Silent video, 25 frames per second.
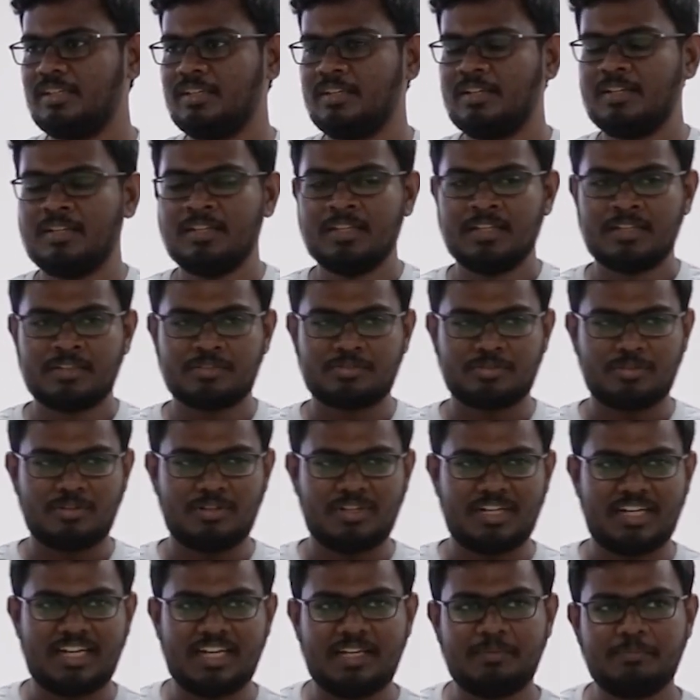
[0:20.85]

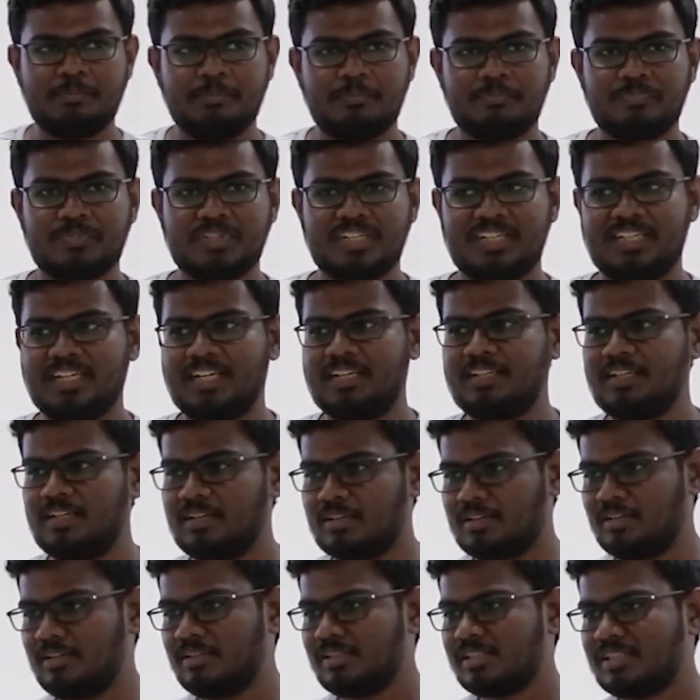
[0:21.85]
So I'm Danny
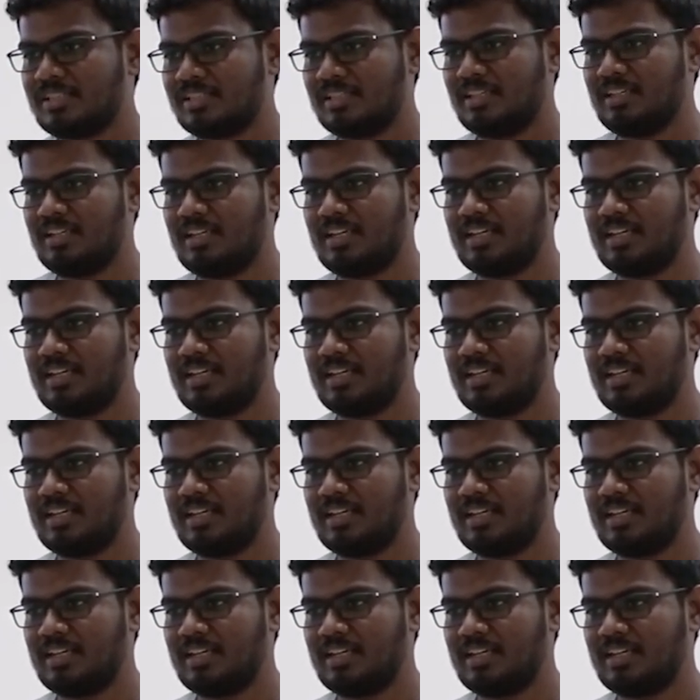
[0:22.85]
Akash